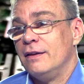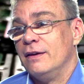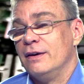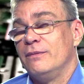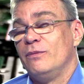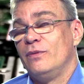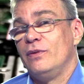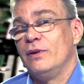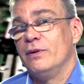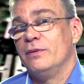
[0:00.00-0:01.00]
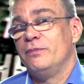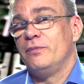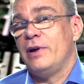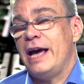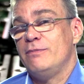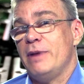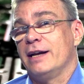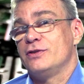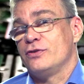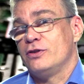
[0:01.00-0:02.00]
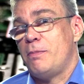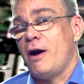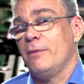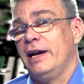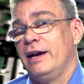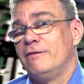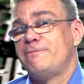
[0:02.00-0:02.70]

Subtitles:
the head manager, department head,